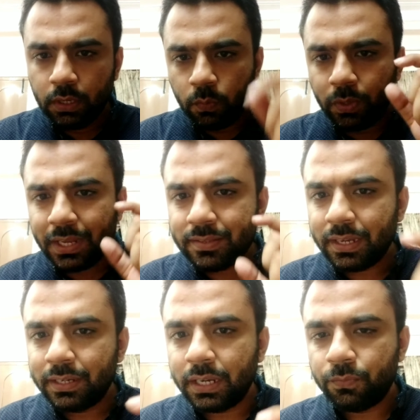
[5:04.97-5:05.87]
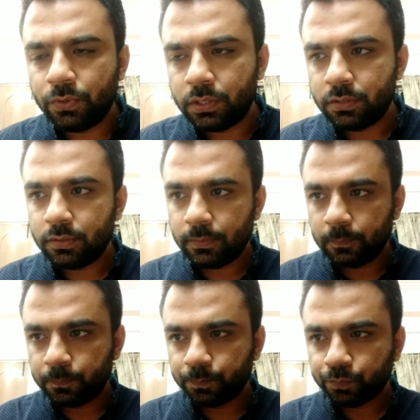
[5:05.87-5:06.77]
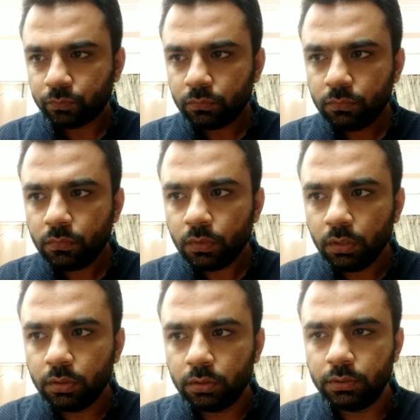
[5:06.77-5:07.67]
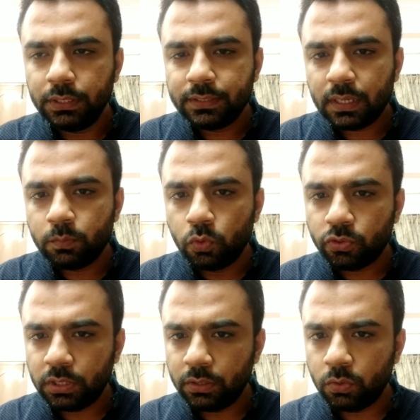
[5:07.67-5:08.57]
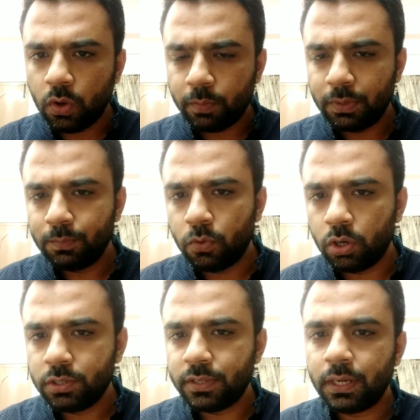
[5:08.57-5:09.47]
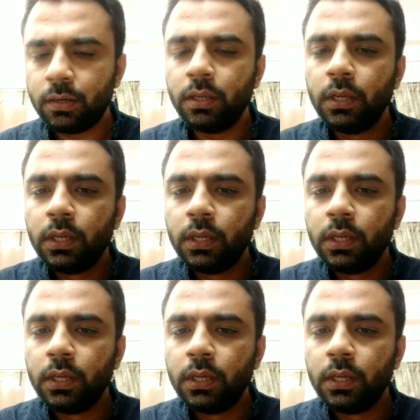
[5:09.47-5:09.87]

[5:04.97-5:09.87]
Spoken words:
When I say debt funds, these are mostly the government bonds and